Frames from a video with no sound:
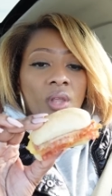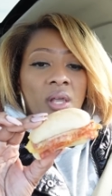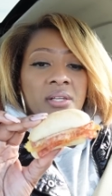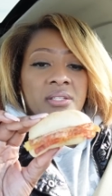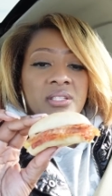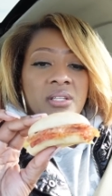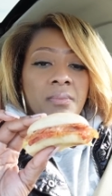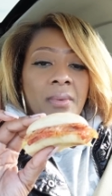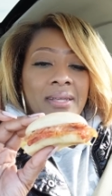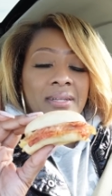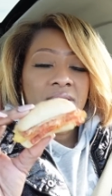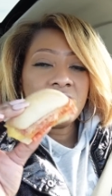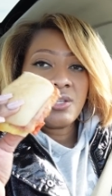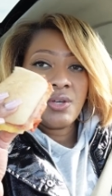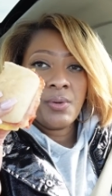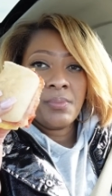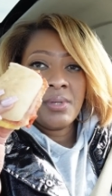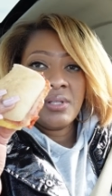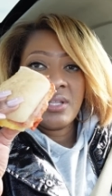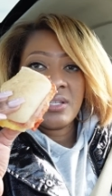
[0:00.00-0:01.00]
And somebody
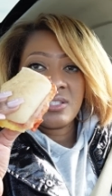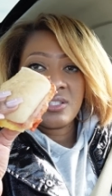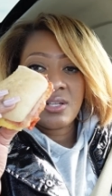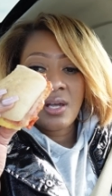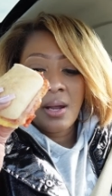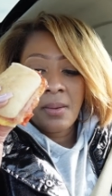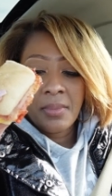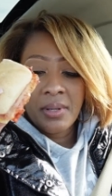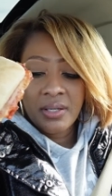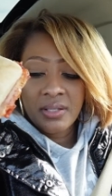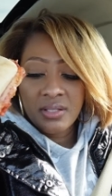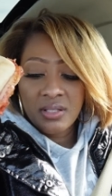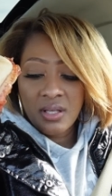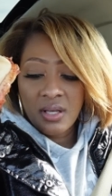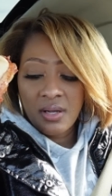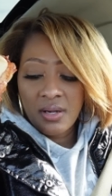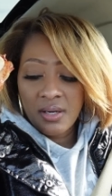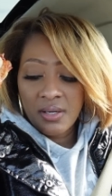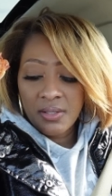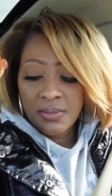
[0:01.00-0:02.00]
told me that Starbucks
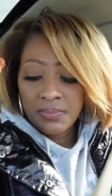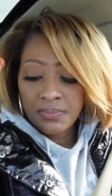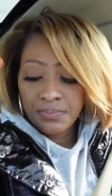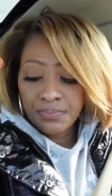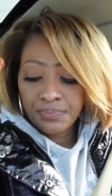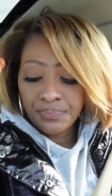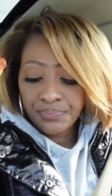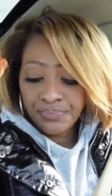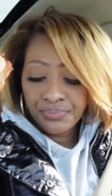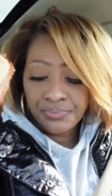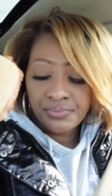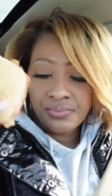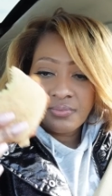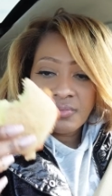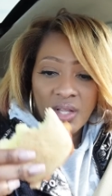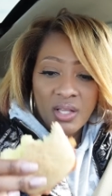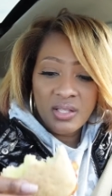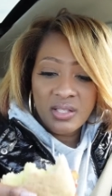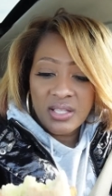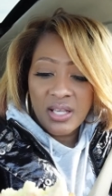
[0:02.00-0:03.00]
um,
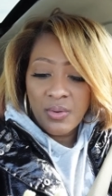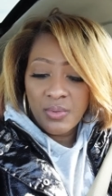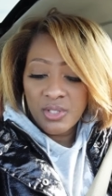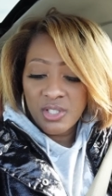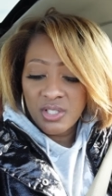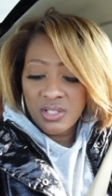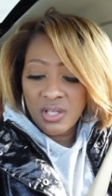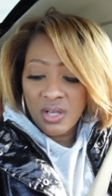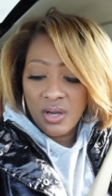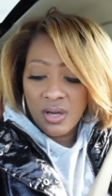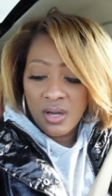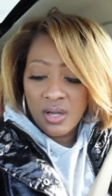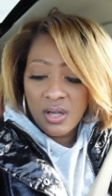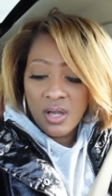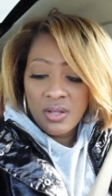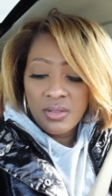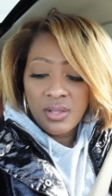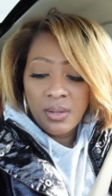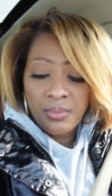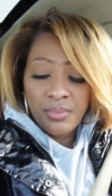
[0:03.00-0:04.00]
sandwiches are,
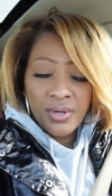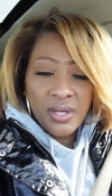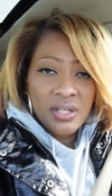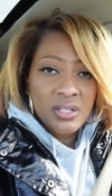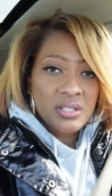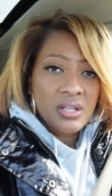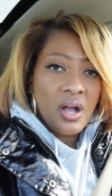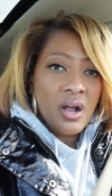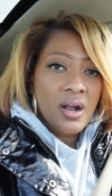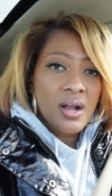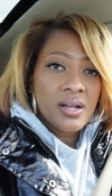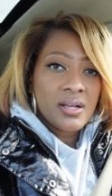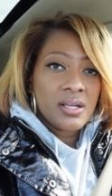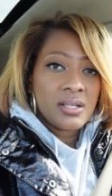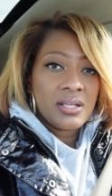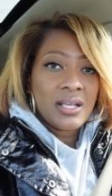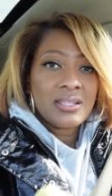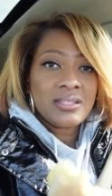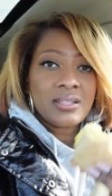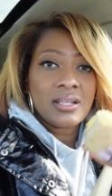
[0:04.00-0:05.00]
the bread is hard.
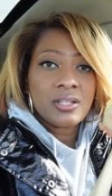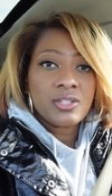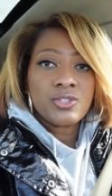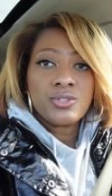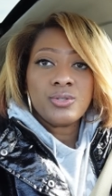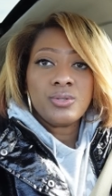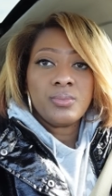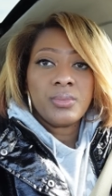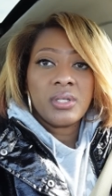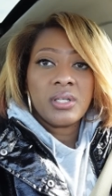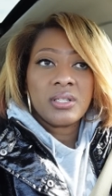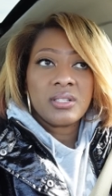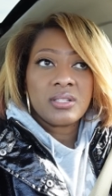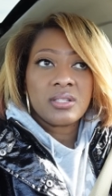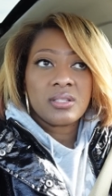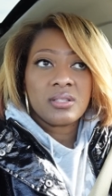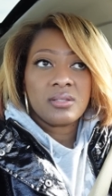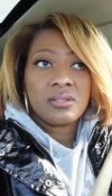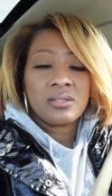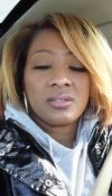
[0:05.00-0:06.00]
And that's not true because
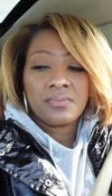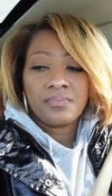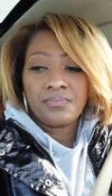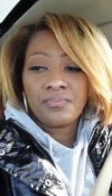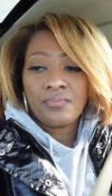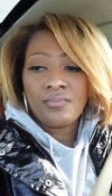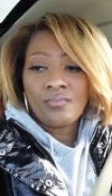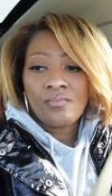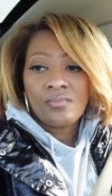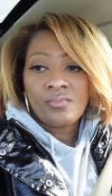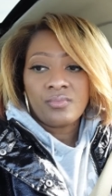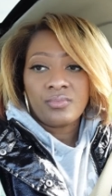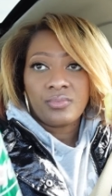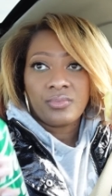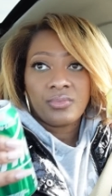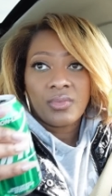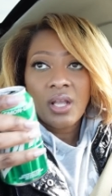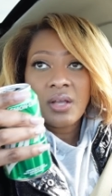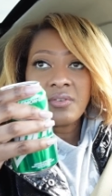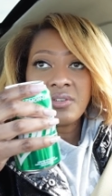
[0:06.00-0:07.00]

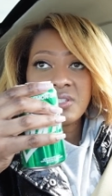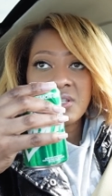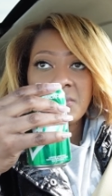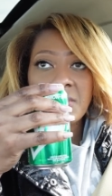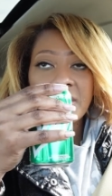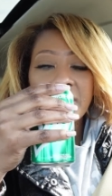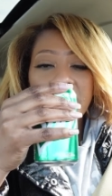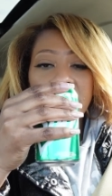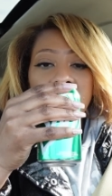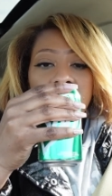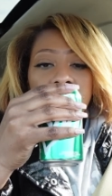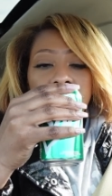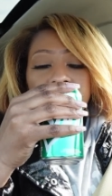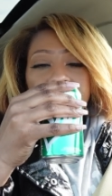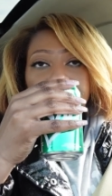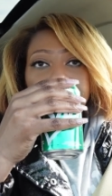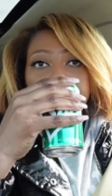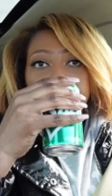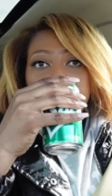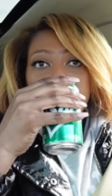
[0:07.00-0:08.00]
every time I get them,
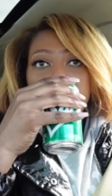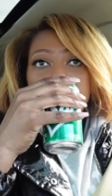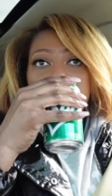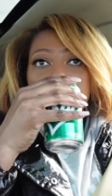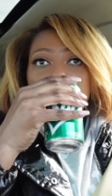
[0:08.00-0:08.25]
they're